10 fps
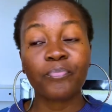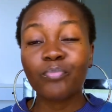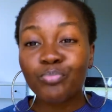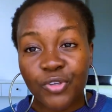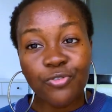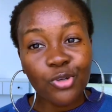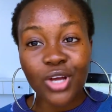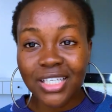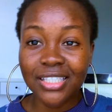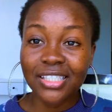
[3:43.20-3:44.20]
before you
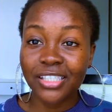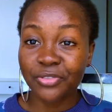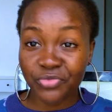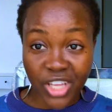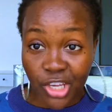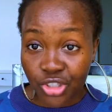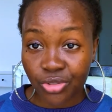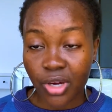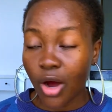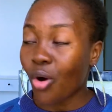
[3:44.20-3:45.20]
actually leave
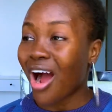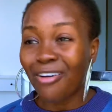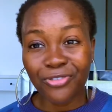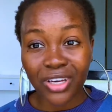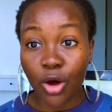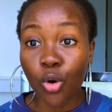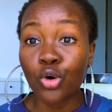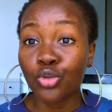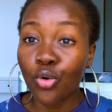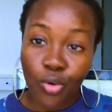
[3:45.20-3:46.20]
Nigeria, Africa, or
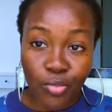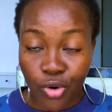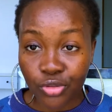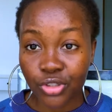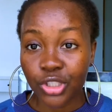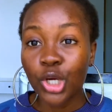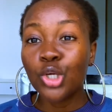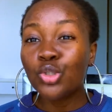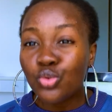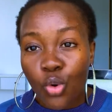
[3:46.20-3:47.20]
your home country,
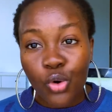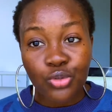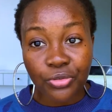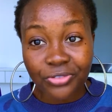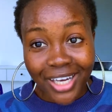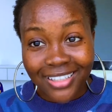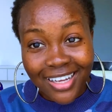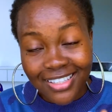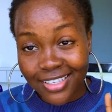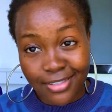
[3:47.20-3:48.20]
know your final
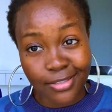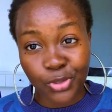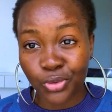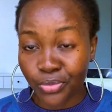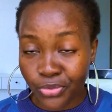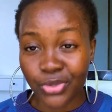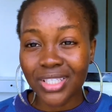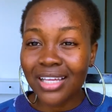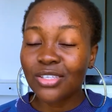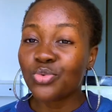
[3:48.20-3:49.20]
destination first.
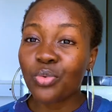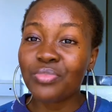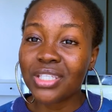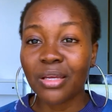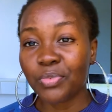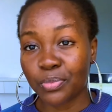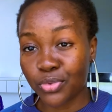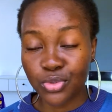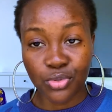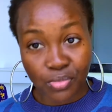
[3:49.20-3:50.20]
That is one mistake people
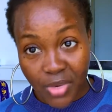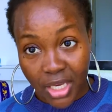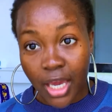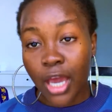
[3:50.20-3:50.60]
used to make.